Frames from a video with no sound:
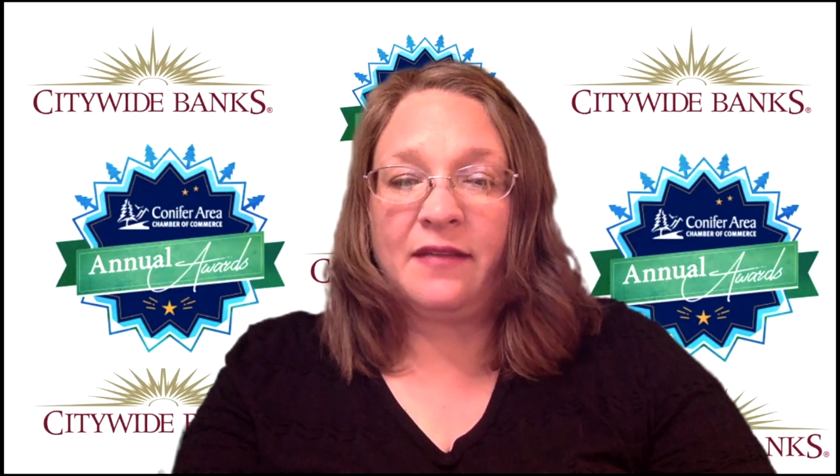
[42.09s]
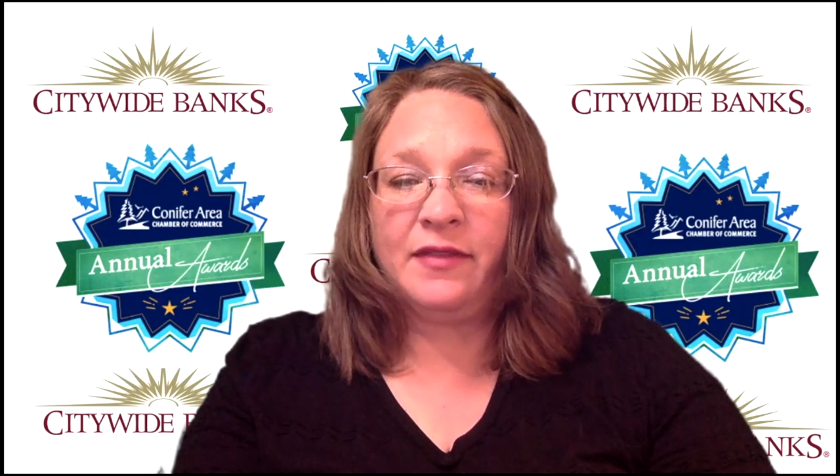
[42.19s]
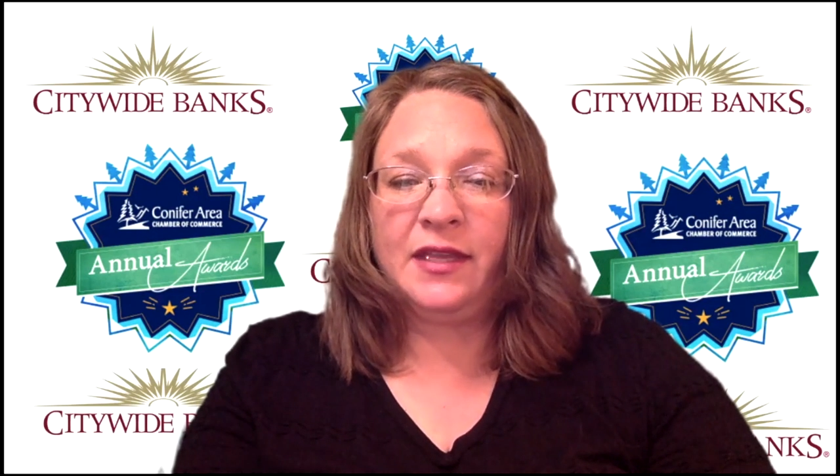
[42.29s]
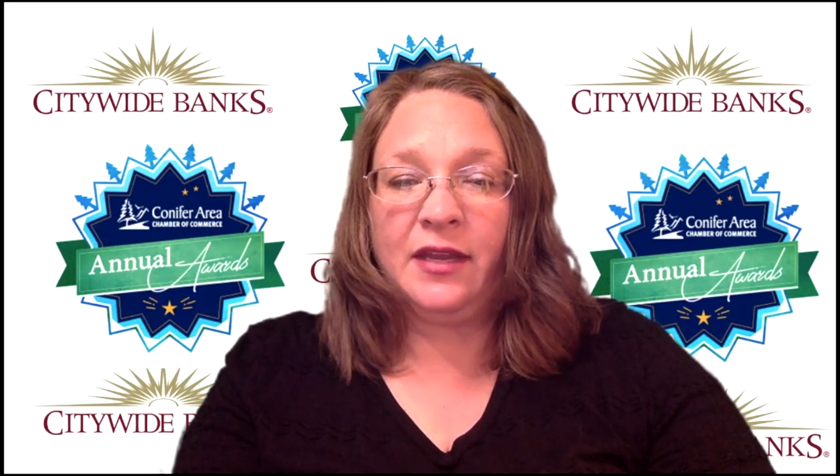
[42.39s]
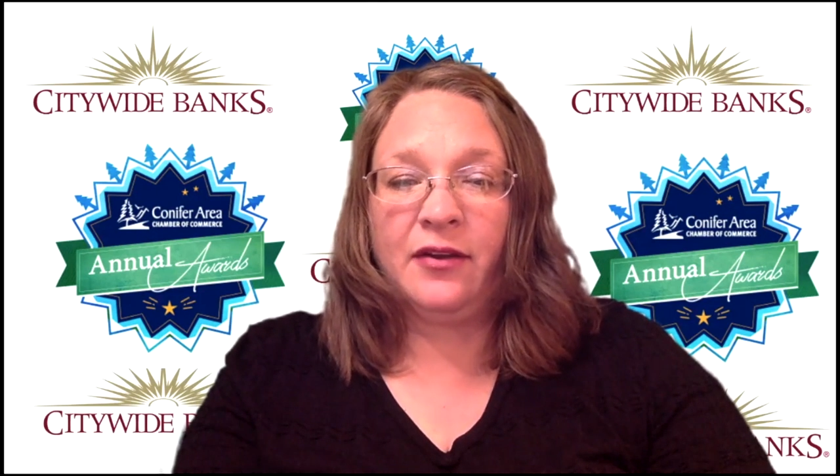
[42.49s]

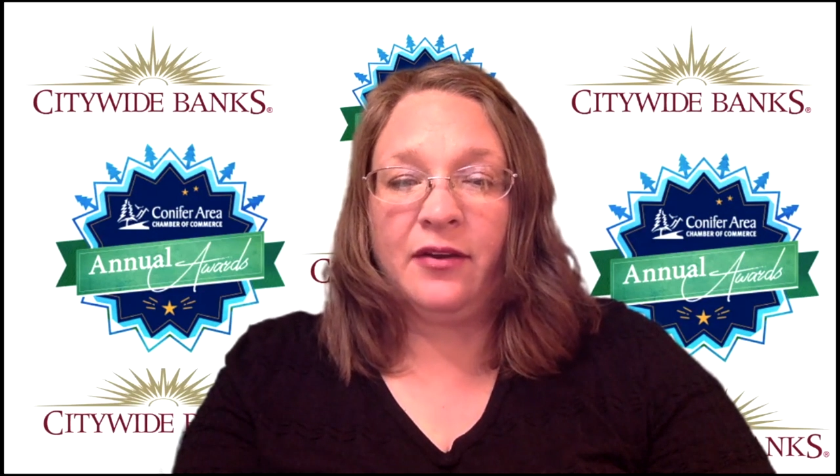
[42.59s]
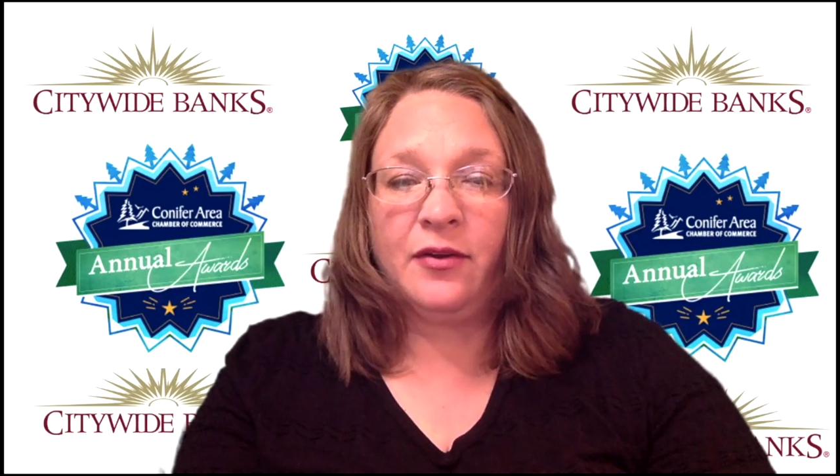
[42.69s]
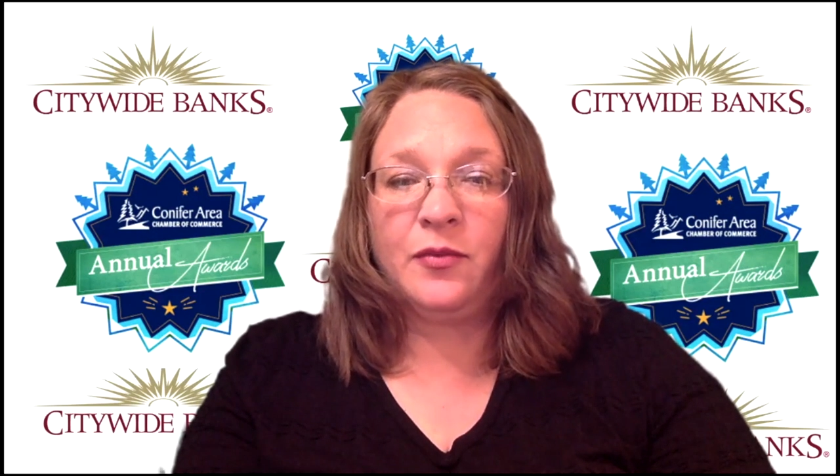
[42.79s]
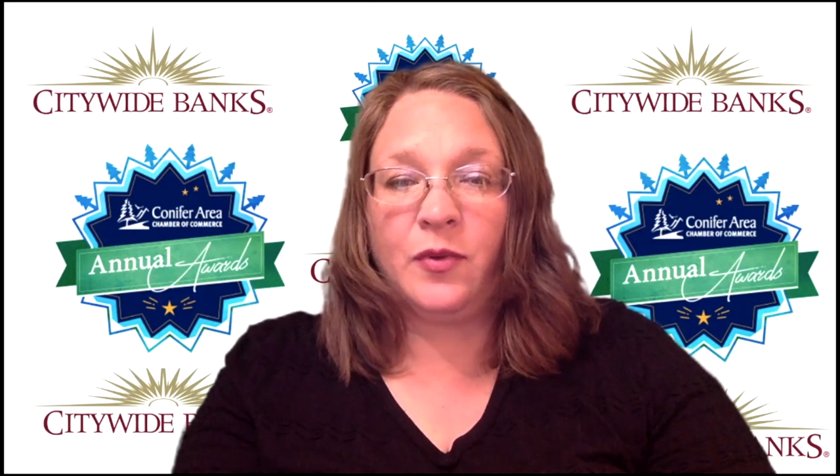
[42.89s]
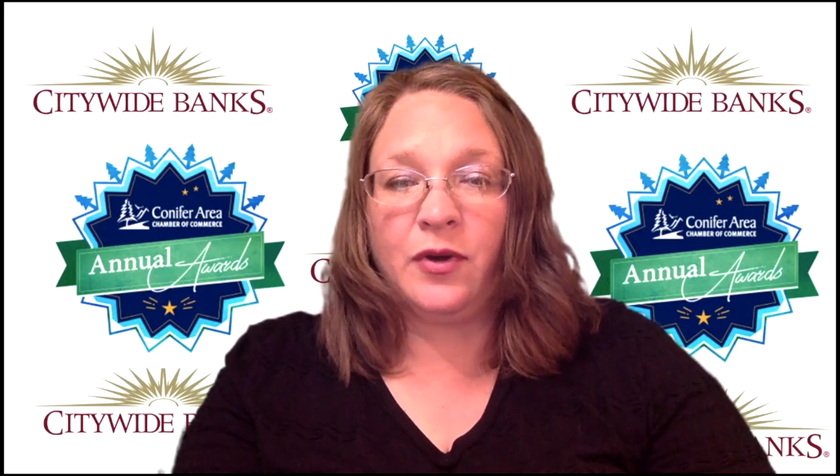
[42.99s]
of the Year
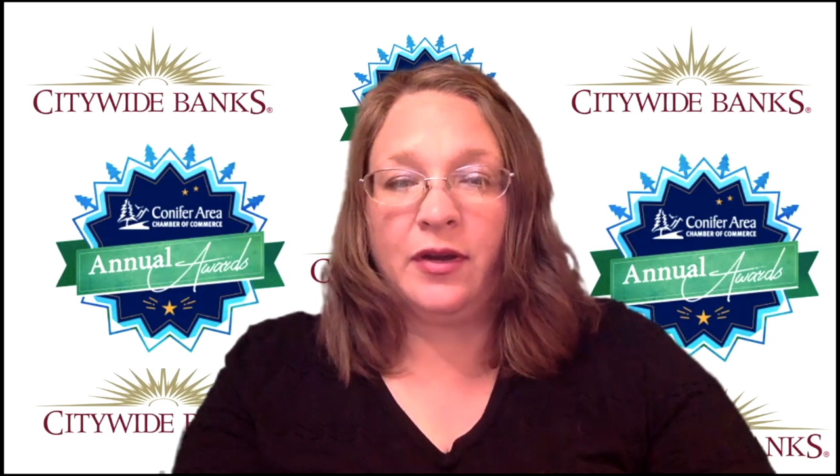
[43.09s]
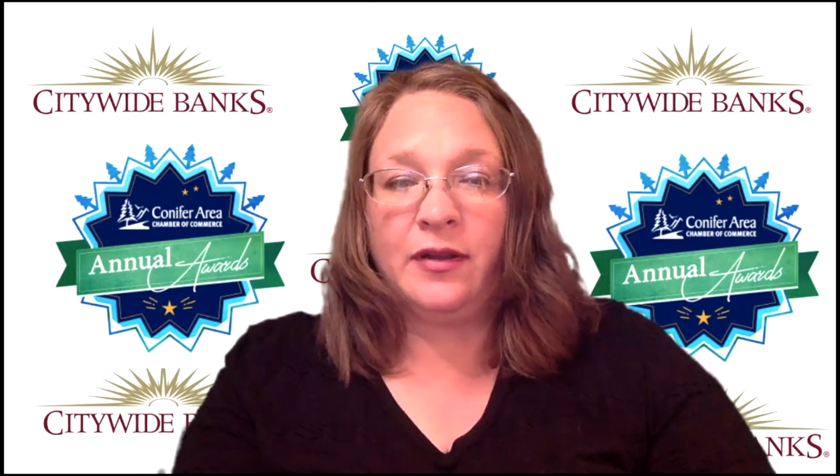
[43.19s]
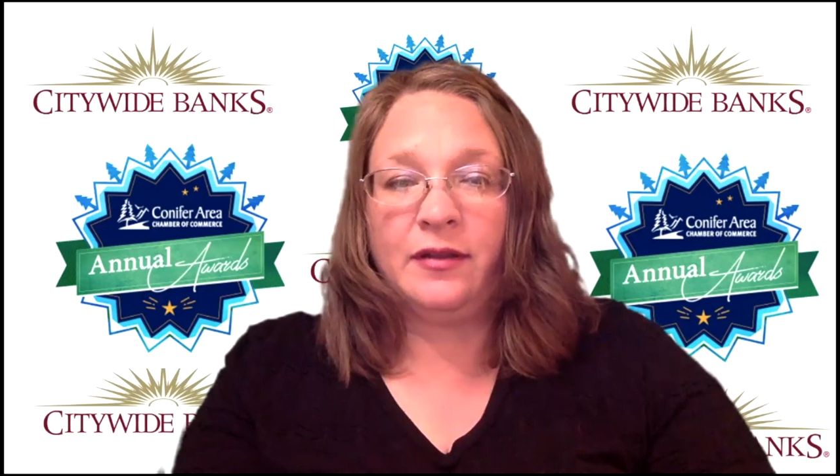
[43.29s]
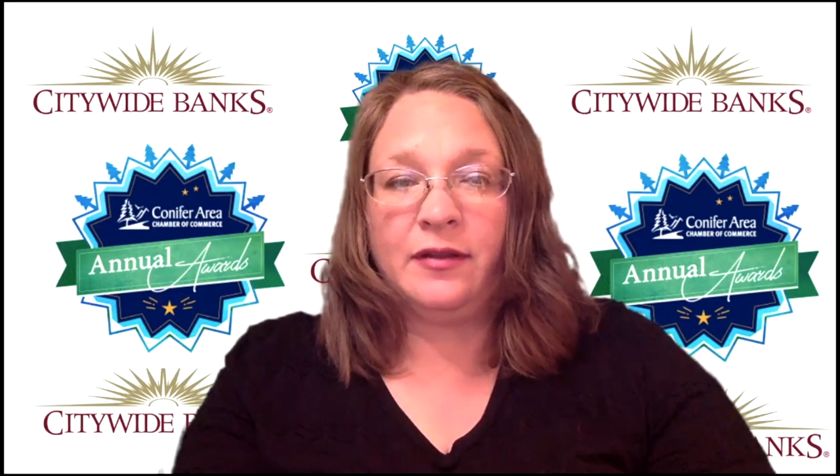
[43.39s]
Award